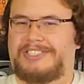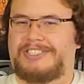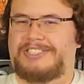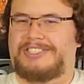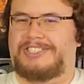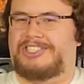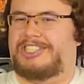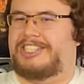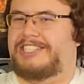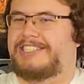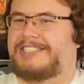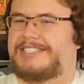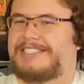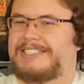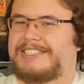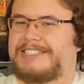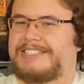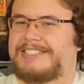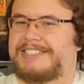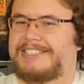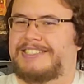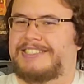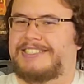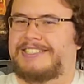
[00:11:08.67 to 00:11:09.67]

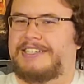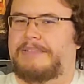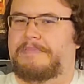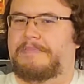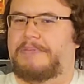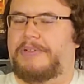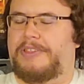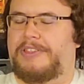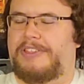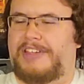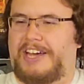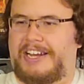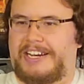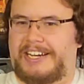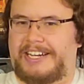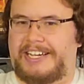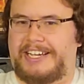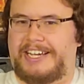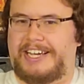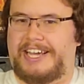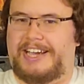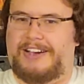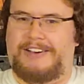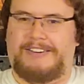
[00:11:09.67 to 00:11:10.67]
Jesus a sympathetic
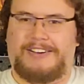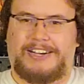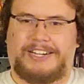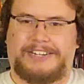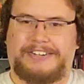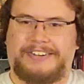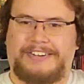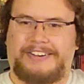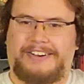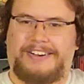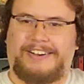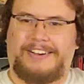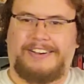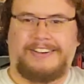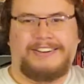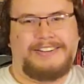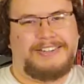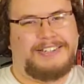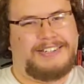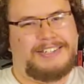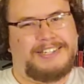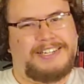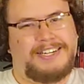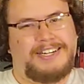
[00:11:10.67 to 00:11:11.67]
character.
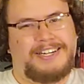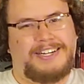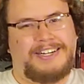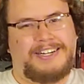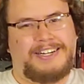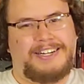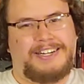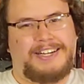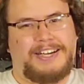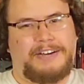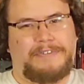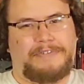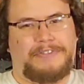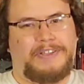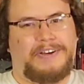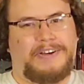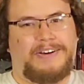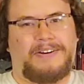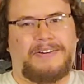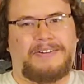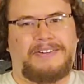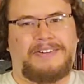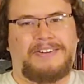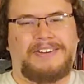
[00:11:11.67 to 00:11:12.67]
If
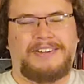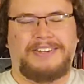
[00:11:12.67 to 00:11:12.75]
that